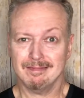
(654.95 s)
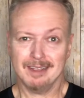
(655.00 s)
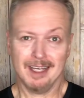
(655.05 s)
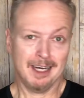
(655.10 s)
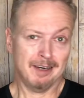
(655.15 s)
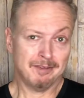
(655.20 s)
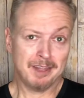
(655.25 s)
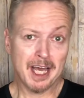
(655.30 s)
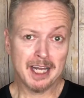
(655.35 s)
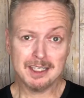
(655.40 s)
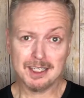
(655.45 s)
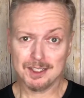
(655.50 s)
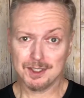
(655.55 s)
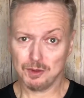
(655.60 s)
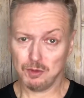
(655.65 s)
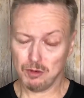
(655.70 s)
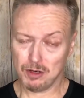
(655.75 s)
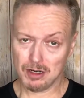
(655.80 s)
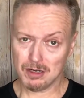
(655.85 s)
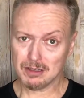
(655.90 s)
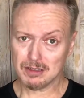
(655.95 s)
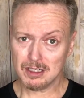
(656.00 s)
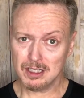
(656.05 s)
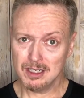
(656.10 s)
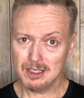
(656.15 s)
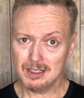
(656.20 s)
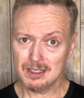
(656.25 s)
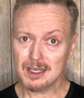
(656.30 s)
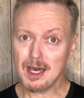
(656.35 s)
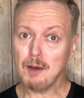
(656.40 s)
And if that doesn't work,
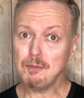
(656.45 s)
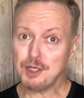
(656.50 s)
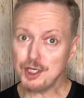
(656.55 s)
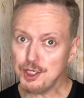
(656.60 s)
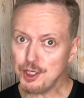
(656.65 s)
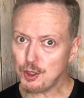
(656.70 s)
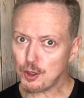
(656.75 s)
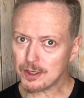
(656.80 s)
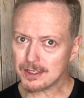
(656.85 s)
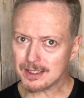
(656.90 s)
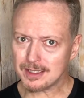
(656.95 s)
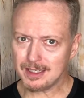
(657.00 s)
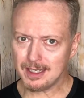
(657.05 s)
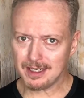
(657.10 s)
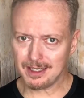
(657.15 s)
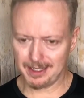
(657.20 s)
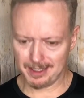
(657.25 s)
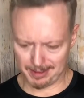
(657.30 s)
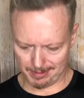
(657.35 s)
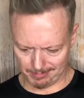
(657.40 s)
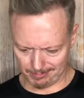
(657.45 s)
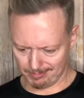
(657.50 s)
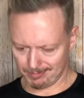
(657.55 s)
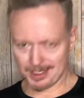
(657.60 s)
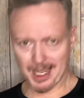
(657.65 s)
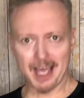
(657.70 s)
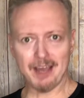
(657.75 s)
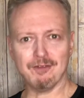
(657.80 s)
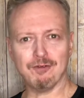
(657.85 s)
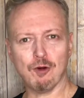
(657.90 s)
come to New York City and
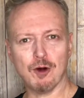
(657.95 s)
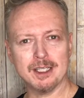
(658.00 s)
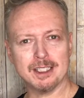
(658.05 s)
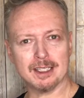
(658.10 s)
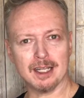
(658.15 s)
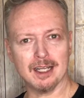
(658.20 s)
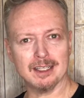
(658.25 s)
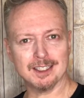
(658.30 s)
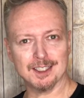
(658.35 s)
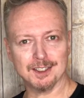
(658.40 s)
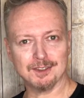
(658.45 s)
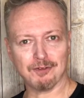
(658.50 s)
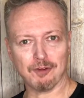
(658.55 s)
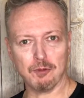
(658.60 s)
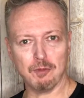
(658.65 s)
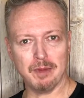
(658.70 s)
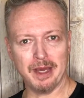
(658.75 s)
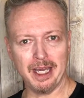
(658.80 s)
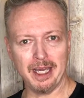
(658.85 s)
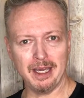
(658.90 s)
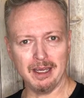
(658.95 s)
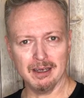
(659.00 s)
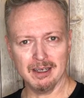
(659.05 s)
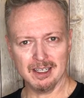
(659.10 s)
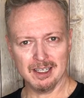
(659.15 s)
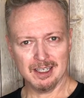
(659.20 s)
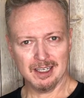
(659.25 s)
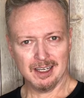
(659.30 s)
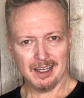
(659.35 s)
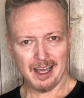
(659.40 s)
take voice lessons from me,
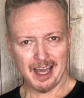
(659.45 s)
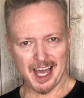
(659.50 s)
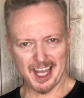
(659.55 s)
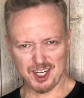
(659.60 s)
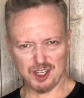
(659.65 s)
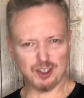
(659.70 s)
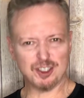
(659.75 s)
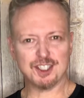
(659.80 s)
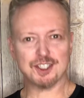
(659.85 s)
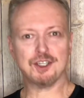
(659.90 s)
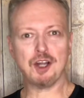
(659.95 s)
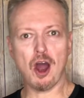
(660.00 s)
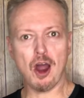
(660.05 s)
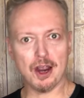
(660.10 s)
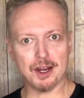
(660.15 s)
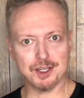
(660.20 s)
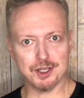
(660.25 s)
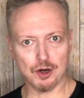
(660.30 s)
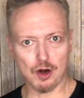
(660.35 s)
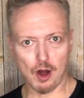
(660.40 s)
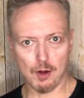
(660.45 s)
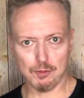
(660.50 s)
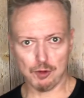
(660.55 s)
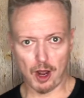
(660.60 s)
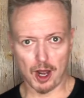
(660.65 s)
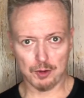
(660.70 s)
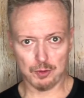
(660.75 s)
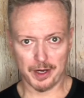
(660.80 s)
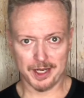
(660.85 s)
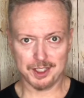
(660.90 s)
and you'll star in your own
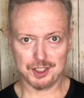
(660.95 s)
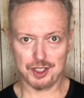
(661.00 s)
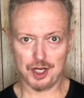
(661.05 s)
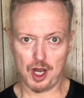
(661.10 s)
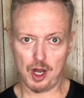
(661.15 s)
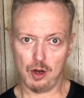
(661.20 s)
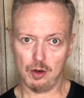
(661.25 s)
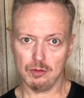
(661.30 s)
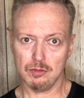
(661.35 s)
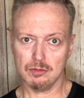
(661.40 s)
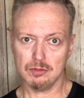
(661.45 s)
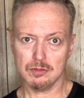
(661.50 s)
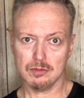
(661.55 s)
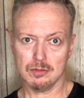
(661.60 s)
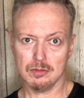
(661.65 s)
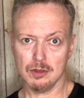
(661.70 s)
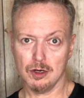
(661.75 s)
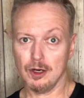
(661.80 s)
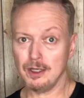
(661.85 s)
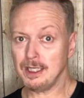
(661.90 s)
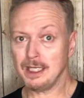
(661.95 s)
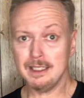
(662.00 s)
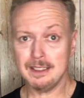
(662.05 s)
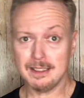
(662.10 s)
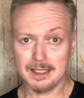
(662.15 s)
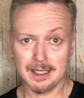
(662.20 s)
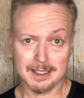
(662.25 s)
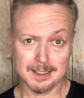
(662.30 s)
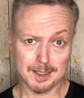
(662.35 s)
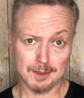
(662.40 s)
Broadway show, or at least
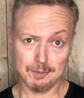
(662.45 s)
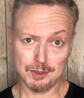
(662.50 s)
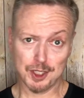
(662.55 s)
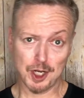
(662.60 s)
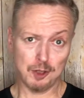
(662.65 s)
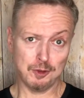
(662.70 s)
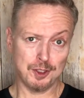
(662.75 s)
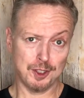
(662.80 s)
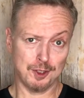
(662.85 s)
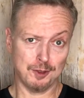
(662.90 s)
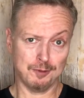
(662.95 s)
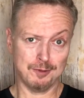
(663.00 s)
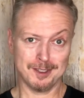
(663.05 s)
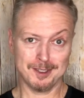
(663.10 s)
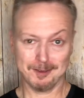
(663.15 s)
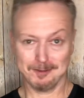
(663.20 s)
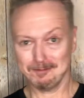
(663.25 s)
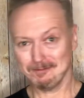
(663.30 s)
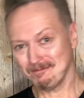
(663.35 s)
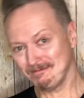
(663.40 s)
sing some show tunes.